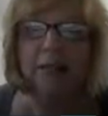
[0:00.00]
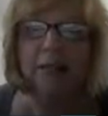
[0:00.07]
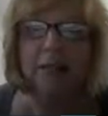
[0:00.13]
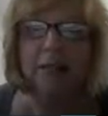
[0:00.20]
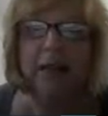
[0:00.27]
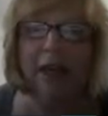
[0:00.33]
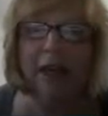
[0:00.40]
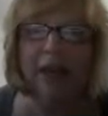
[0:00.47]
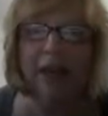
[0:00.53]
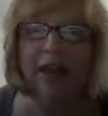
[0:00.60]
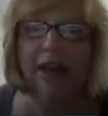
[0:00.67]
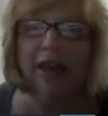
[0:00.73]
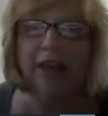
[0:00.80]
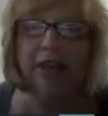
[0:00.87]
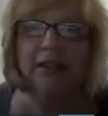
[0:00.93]
mailed to
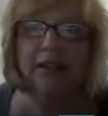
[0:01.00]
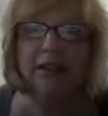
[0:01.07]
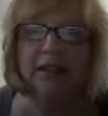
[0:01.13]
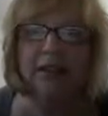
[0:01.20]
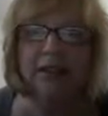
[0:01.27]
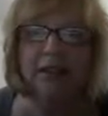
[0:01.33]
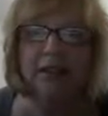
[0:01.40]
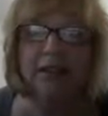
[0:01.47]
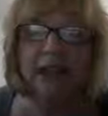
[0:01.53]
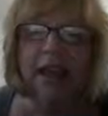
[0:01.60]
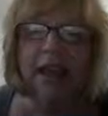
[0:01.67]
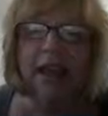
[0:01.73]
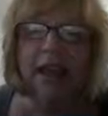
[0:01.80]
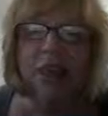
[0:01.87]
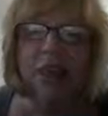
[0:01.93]
patients,
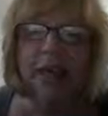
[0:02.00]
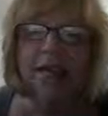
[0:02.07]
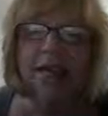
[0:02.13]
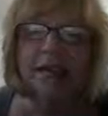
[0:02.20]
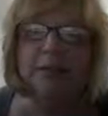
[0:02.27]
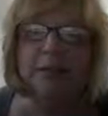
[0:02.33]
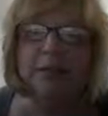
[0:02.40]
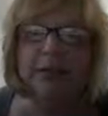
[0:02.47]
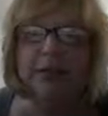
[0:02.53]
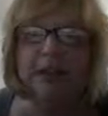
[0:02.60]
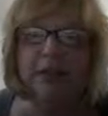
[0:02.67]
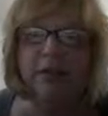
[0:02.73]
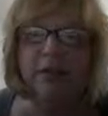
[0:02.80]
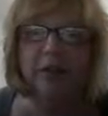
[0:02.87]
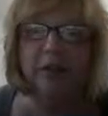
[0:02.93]
as well as the
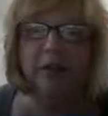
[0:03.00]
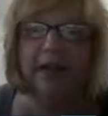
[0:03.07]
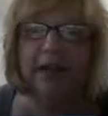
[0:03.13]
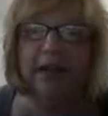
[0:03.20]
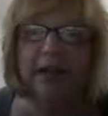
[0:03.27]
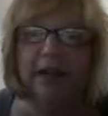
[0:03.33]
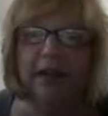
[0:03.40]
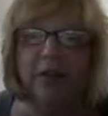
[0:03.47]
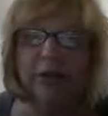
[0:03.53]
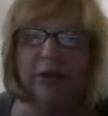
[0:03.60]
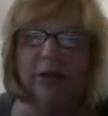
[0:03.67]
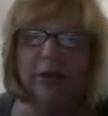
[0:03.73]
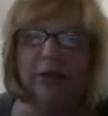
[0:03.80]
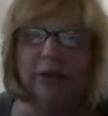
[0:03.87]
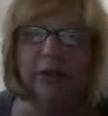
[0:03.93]
potential for misleading
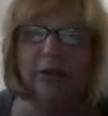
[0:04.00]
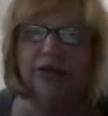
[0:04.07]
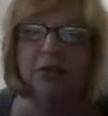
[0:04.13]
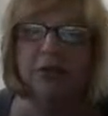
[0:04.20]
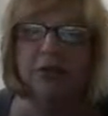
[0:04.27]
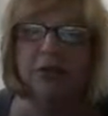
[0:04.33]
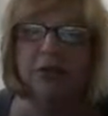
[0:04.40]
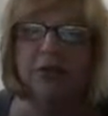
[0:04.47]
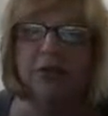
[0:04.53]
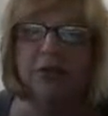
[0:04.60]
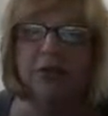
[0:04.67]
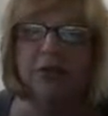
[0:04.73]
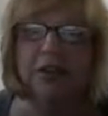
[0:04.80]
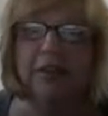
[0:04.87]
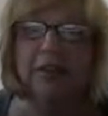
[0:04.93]
results due to
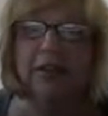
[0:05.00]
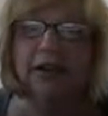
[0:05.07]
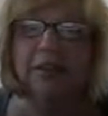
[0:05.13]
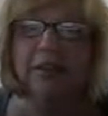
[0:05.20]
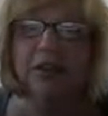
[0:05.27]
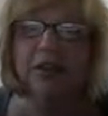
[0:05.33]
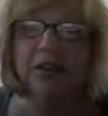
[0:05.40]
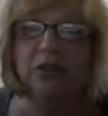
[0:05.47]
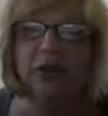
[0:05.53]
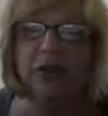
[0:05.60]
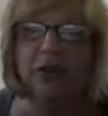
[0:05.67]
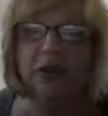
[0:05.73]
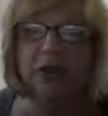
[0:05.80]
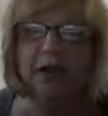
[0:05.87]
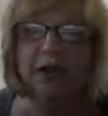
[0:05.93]
survey
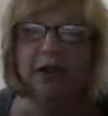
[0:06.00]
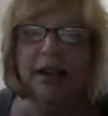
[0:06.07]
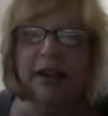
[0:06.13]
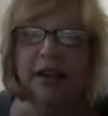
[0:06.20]
administration,